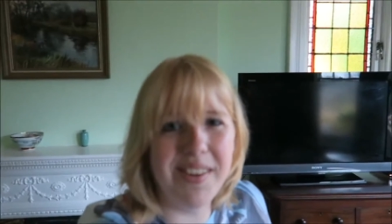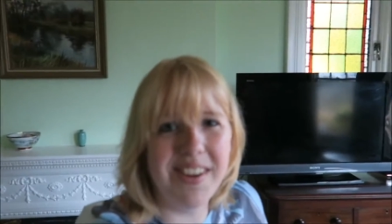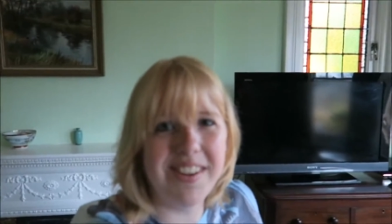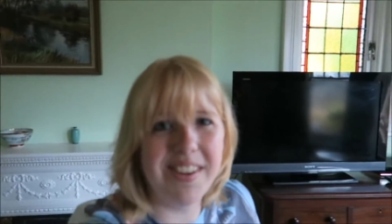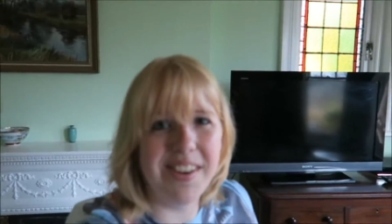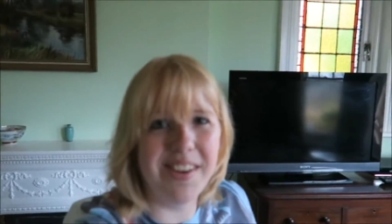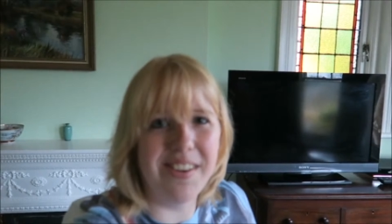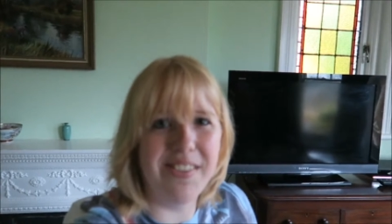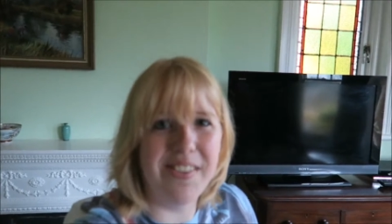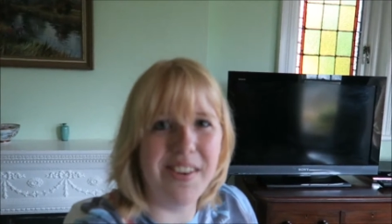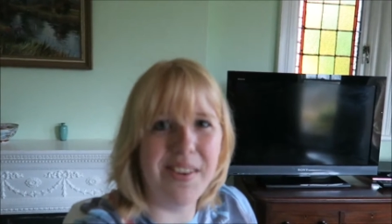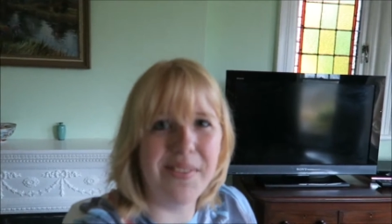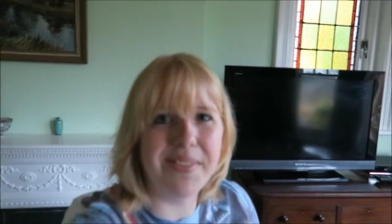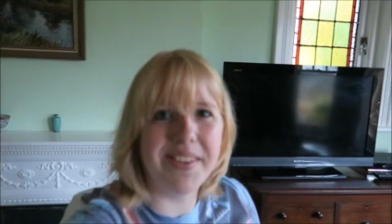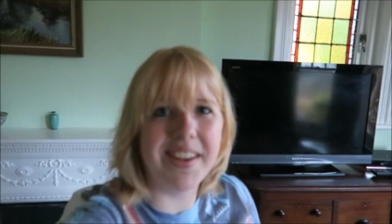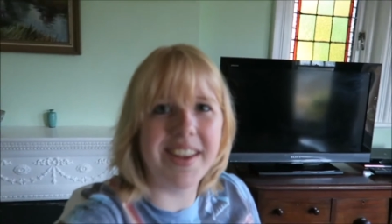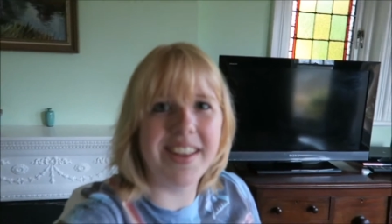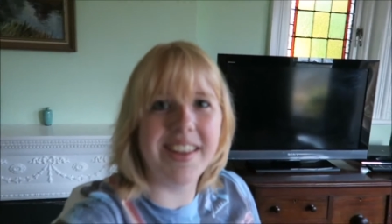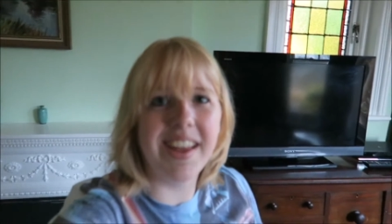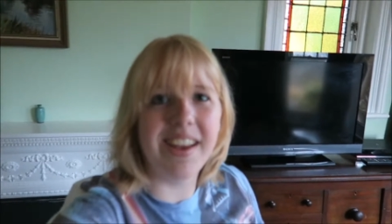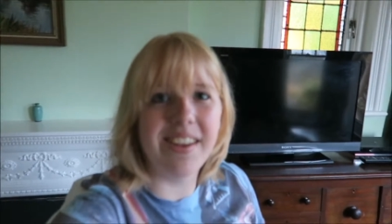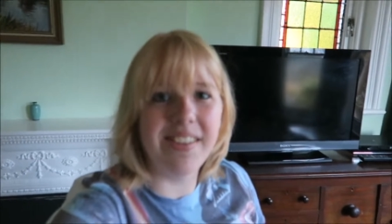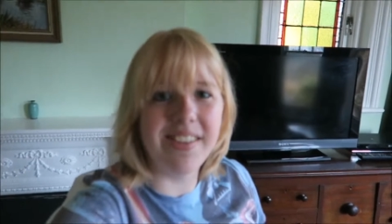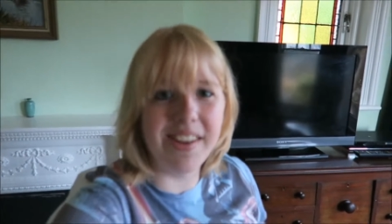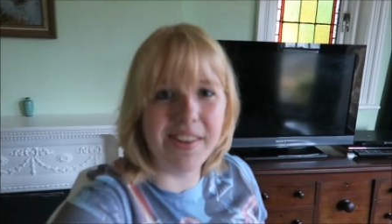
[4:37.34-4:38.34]
saw myself
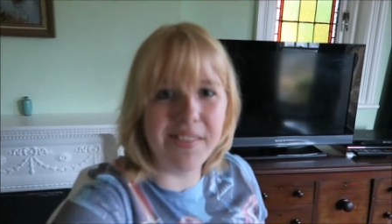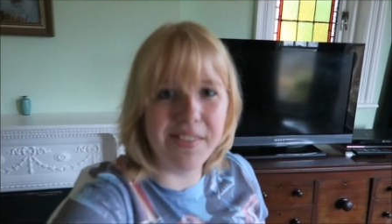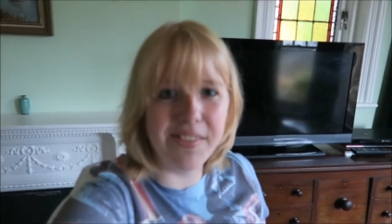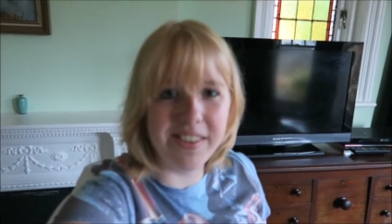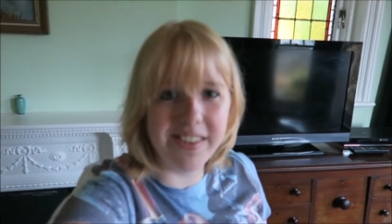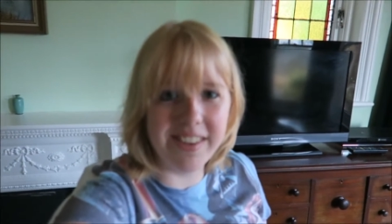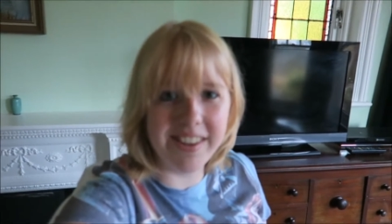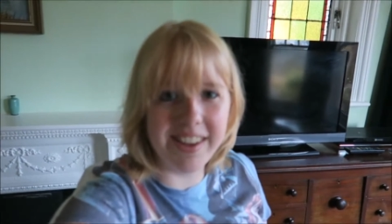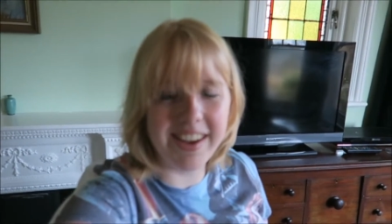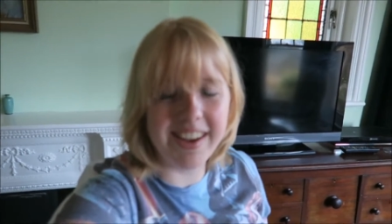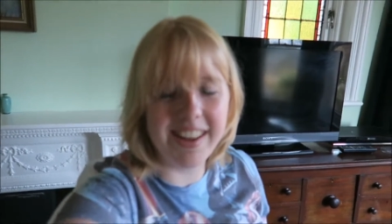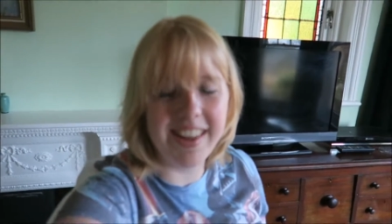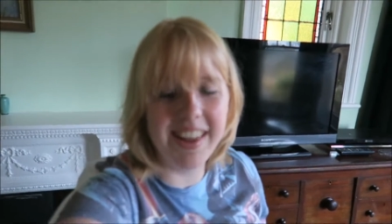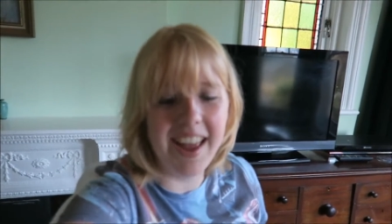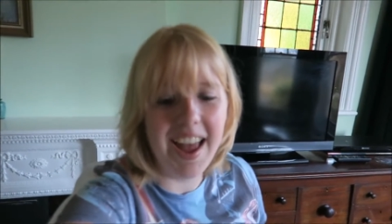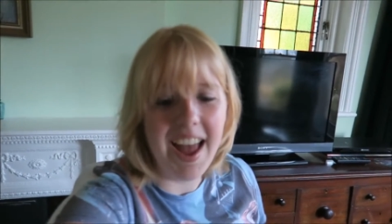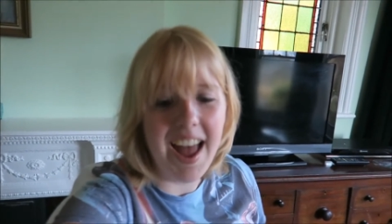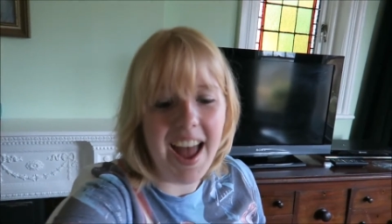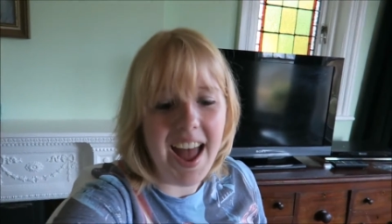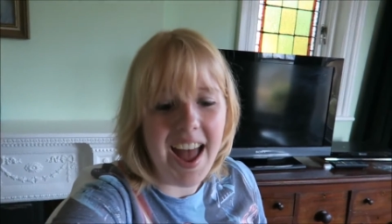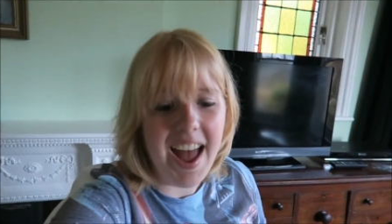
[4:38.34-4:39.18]
upside down there for a second.